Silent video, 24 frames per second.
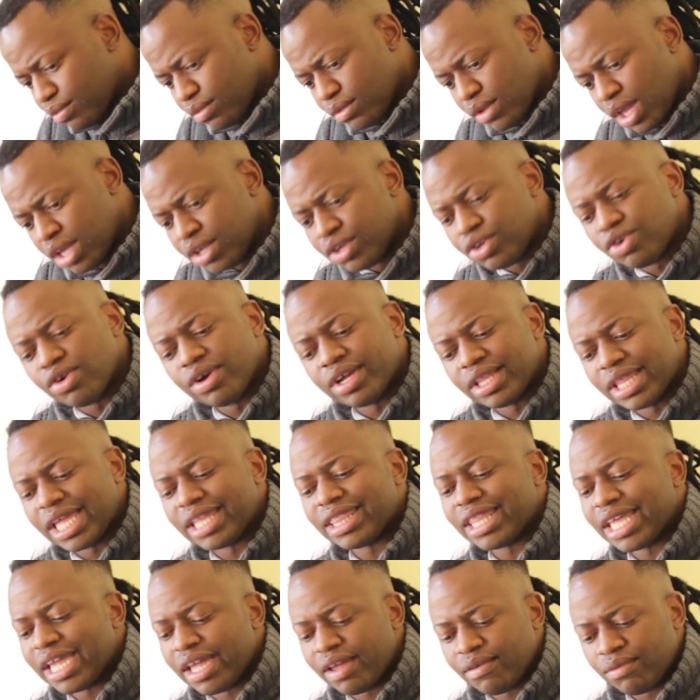ensuring that
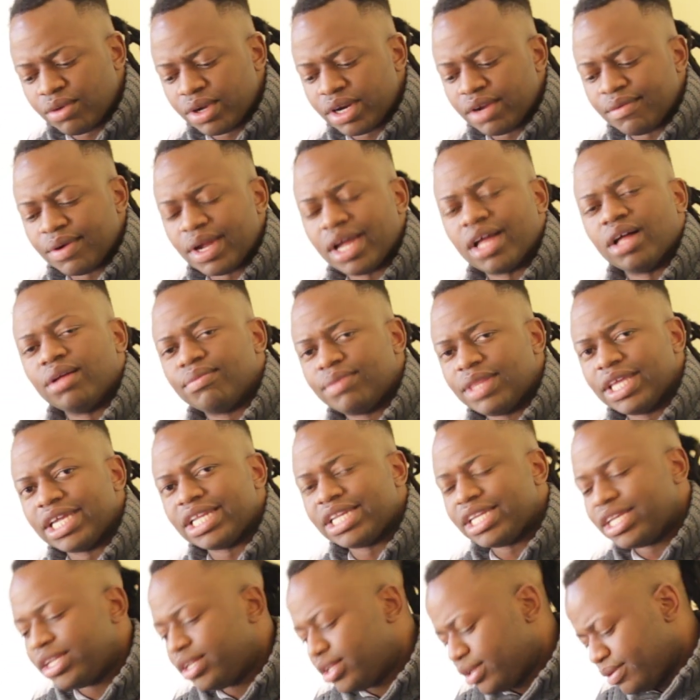they have whatever help they
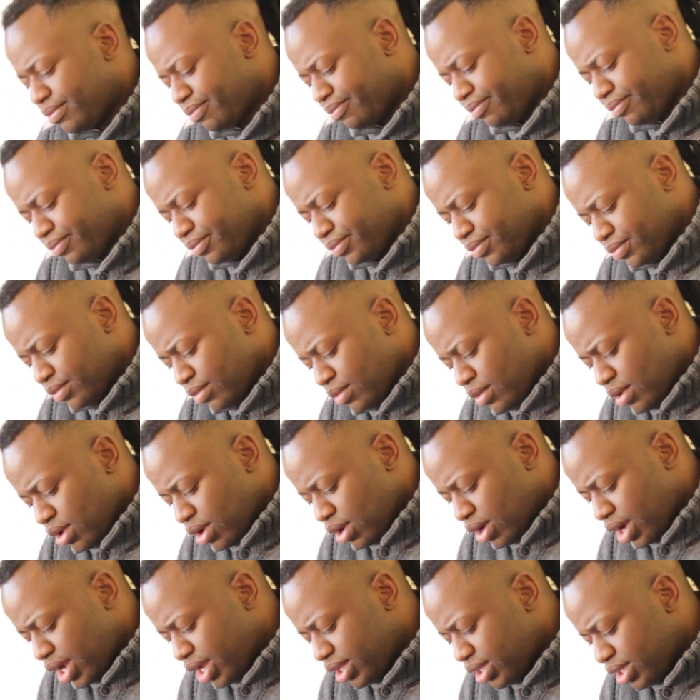need,
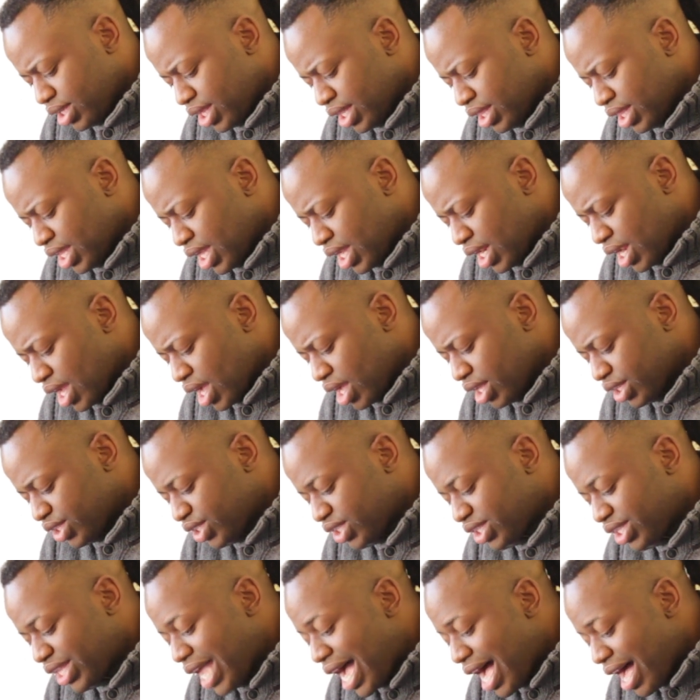right? And then
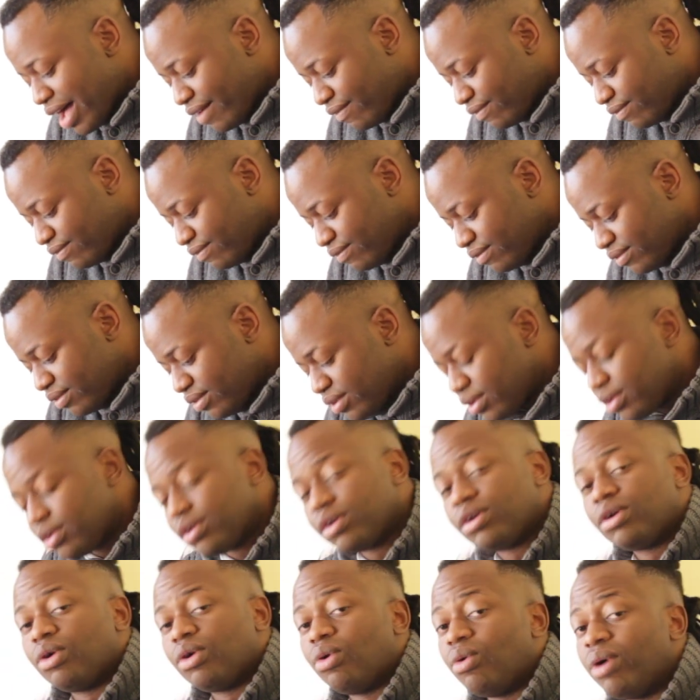staff,
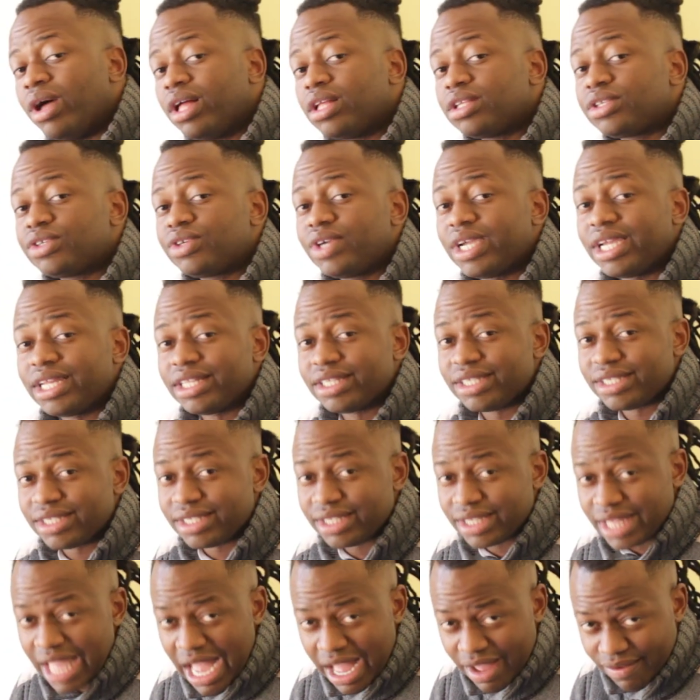well-trained
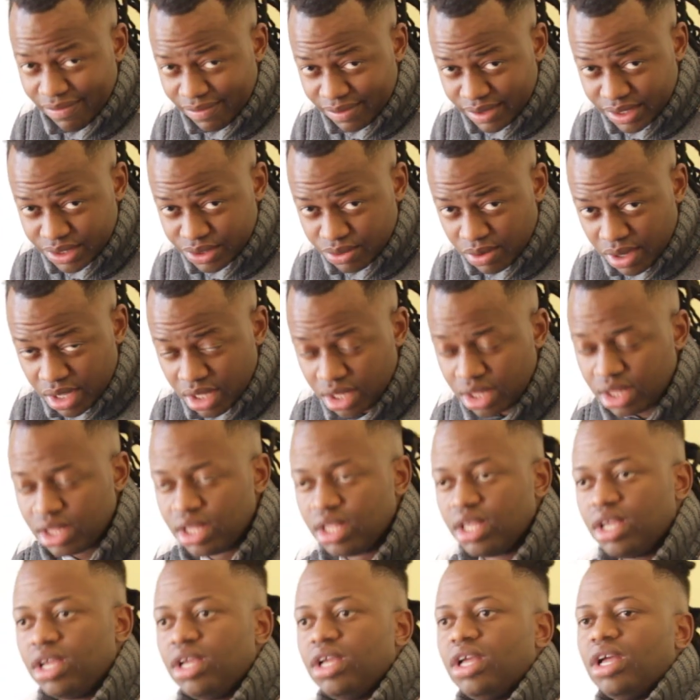staff as well.
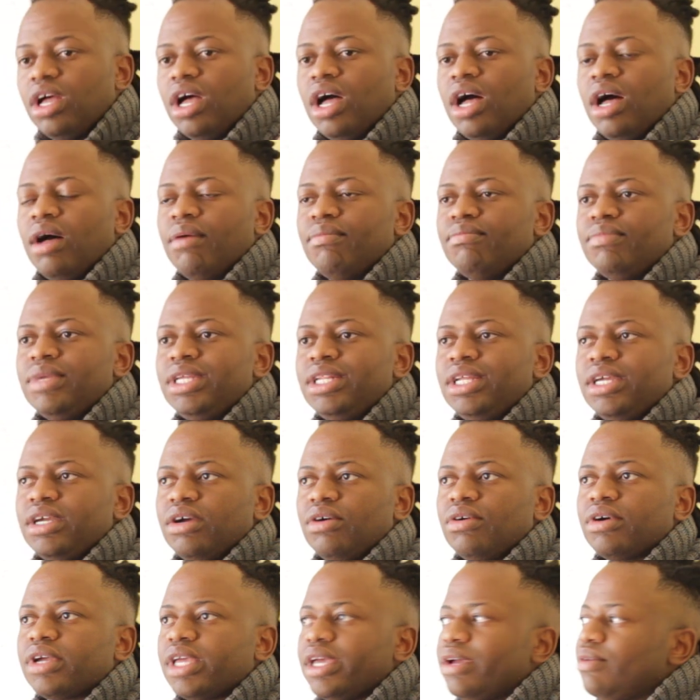Meaning,
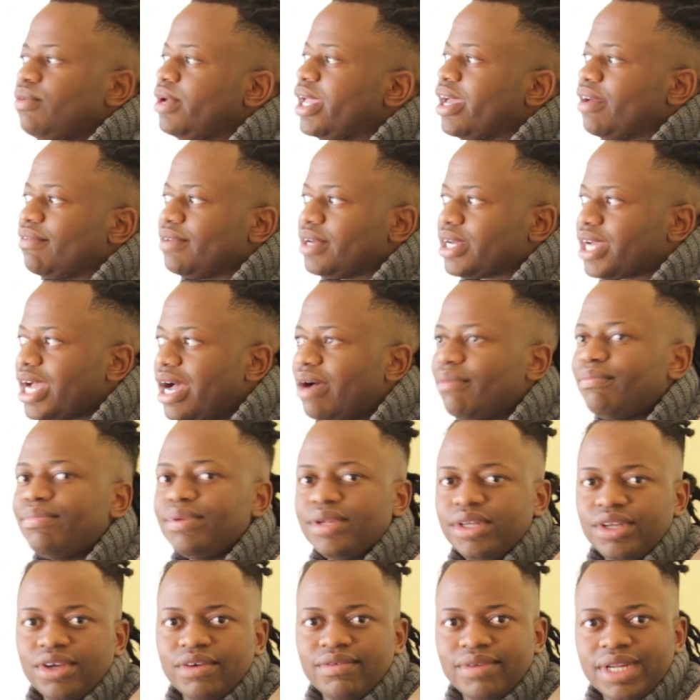okay, we have a
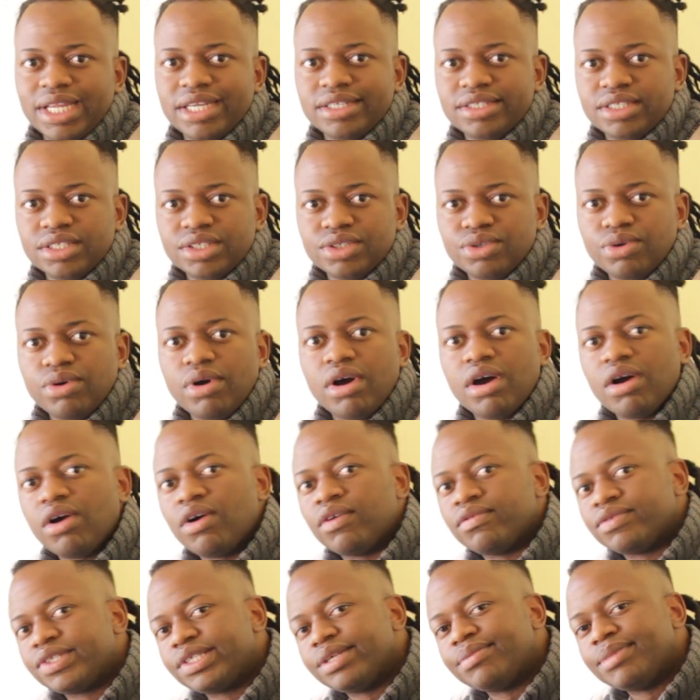company of legends who are
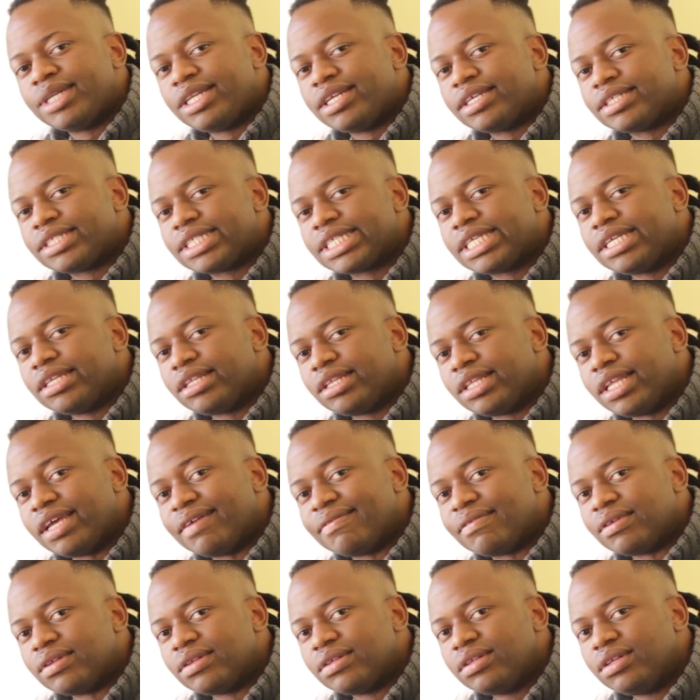of similar skill level,
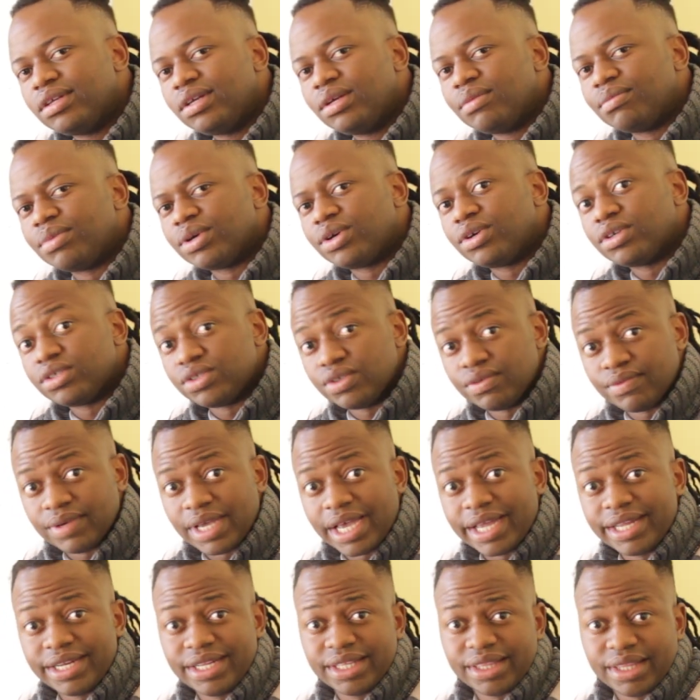because you've
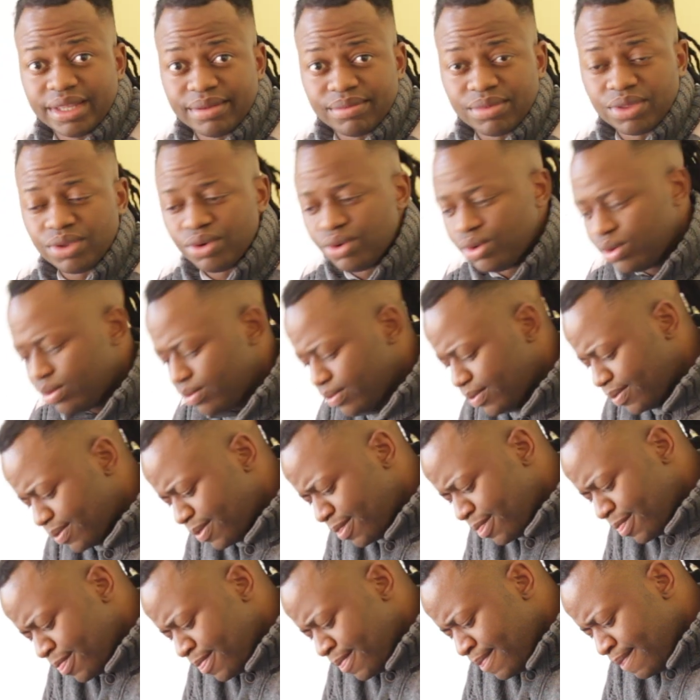guided them through.
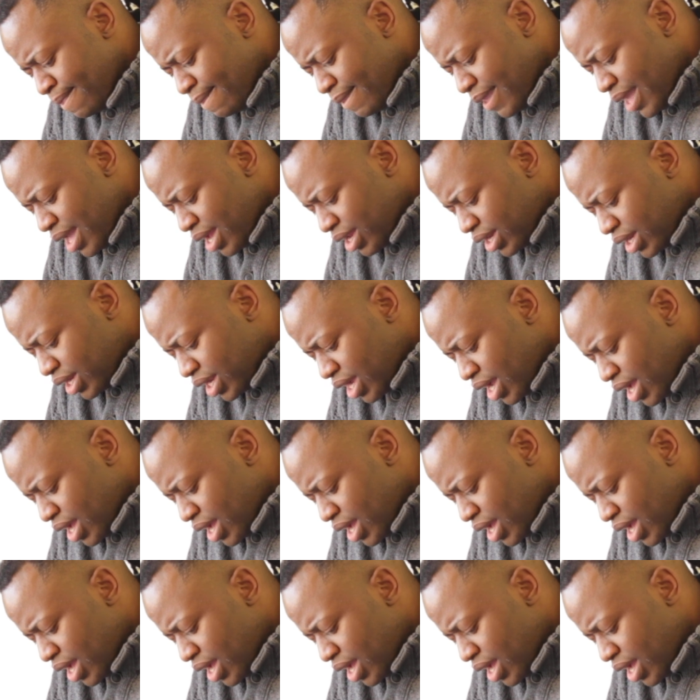And